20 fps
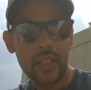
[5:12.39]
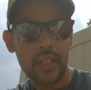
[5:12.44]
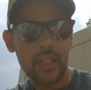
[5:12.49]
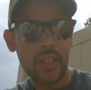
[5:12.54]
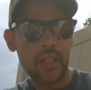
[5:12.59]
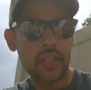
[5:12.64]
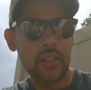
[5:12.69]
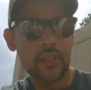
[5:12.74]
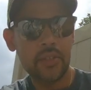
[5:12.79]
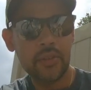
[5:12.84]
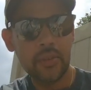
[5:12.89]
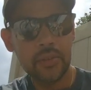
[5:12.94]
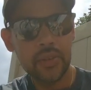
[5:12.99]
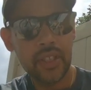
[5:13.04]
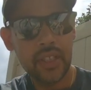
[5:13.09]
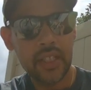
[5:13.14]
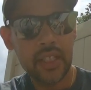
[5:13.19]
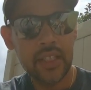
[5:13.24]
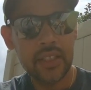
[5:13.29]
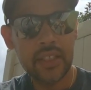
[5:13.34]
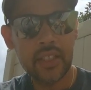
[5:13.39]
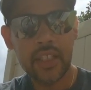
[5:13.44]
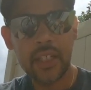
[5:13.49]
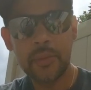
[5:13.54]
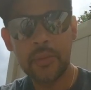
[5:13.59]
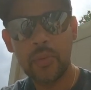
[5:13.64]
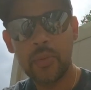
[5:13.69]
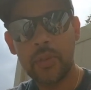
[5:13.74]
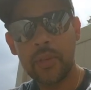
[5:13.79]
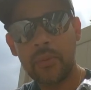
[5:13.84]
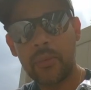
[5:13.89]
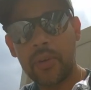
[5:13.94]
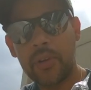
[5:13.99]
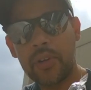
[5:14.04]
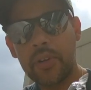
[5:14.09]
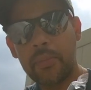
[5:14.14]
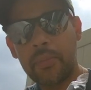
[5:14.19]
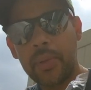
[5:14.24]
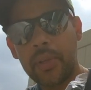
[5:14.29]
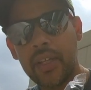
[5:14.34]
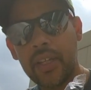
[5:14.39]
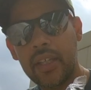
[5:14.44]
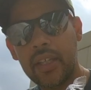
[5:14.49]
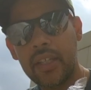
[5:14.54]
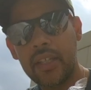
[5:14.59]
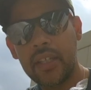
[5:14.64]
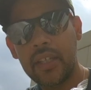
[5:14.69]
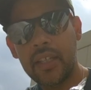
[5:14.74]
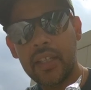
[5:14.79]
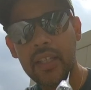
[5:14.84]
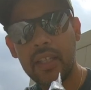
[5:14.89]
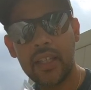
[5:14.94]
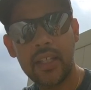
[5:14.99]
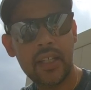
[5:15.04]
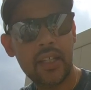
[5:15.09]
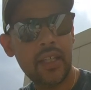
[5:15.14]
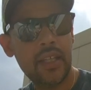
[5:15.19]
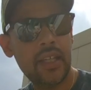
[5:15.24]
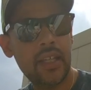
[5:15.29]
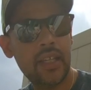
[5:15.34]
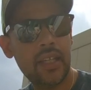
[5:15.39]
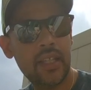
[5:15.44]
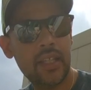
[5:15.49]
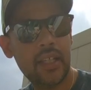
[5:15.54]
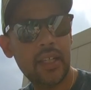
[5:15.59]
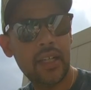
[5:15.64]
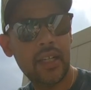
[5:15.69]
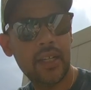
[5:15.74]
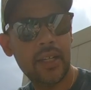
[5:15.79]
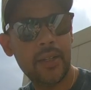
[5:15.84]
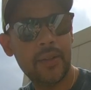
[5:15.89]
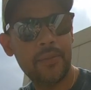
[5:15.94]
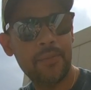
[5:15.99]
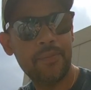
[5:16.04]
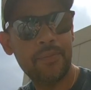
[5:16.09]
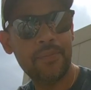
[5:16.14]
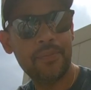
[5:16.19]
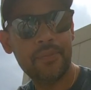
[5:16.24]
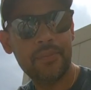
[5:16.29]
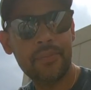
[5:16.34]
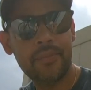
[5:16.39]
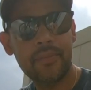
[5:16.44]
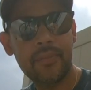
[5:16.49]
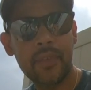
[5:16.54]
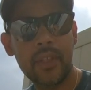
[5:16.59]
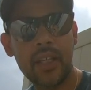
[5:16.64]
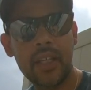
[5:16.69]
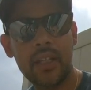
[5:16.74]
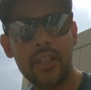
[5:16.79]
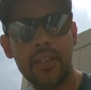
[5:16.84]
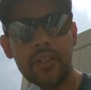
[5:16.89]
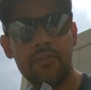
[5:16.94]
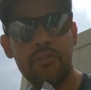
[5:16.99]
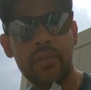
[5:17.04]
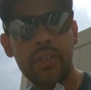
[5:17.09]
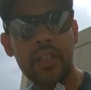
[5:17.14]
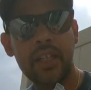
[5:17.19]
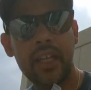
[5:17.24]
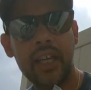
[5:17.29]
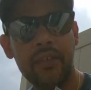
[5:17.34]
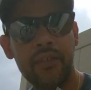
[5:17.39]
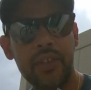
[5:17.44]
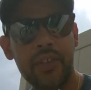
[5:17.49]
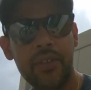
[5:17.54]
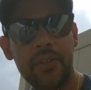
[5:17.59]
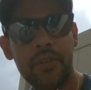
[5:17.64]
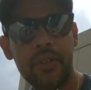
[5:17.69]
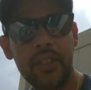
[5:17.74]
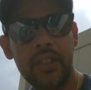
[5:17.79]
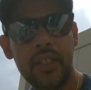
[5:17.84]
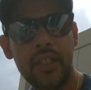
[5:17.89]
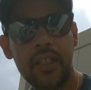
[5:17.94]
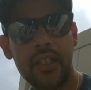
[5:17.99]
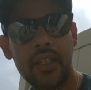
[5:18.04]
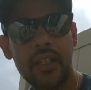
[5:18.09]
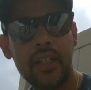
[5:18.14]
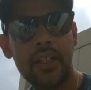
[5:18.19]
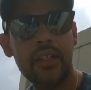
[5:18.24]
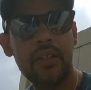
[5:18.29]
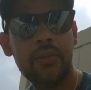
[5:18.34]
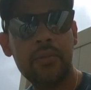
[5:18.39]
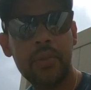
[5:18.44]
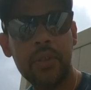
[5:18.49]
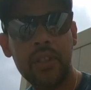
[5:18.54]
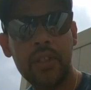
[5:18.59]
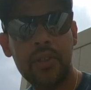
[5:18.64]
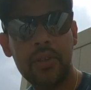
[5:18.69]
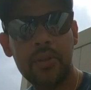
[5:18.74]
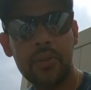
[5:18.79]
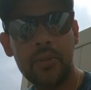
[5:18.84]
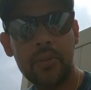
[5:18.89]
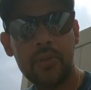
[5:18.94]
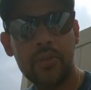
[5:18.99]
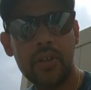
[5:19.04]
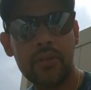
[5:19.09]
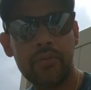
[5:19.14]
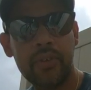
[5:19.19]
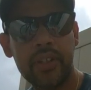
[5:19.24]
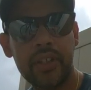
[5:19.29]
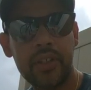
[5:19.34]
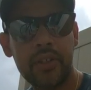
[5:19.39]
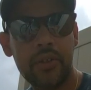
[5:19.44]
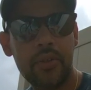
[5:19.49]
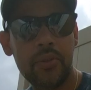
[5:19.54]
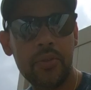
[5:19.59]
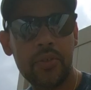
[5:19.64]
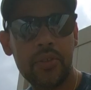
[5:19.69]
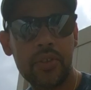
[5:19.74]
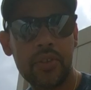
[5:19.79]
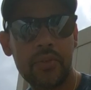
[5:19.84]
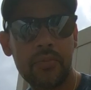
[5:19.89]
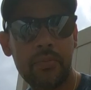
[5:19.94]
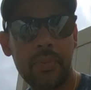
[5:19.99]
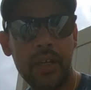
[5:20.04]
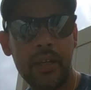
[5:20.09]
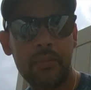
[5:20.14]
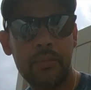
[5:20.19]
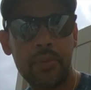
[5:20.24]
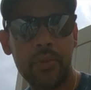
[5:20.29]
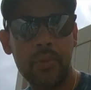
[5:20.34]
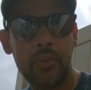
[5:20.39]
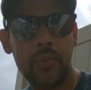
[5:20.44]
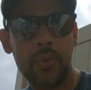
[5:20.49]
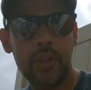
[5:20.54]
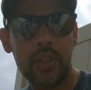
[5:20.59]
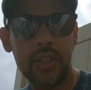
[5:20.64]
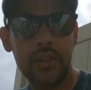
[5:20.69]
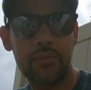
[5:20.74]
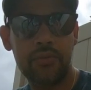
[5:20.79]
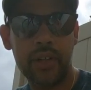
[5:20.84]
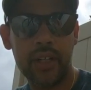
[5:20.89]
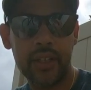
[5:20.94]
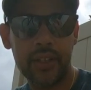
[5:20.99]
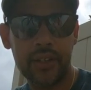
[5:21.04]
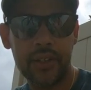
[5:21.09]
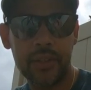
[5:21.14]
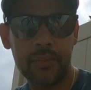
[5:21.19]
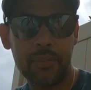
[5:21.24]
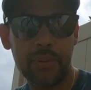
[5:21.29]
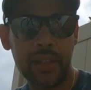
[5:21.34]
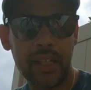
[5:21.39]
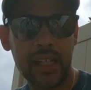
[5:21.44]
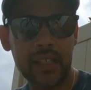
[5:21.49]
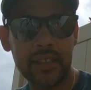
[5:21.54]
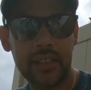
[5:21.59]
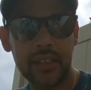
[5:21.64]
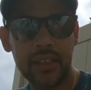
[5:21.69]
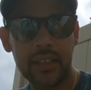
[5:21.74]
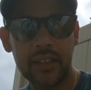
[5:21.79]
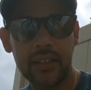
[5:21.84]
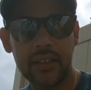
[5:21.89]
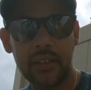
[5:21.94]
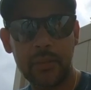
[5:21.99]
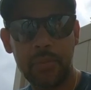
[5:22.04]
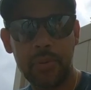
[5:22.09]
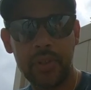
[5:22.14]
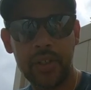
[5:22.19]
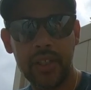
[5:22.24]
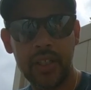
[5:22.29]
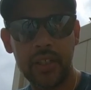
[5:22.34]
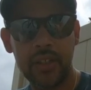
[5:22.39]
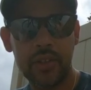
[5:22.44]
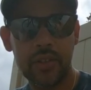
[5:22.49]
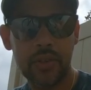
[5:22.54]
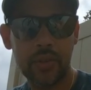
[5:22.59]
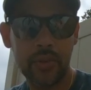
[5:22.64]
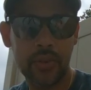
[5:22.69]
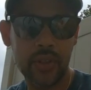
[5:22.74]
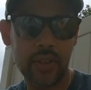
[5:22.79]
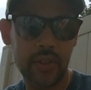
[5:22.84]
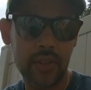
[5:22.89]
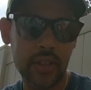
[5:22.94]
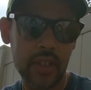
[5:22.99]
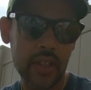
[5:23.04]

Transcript: The cool thing is it comes with a marker pen. And yeah, they're really heavy duty, really cool. I'd rather use bamboo wood rather than plastic to put in the soil.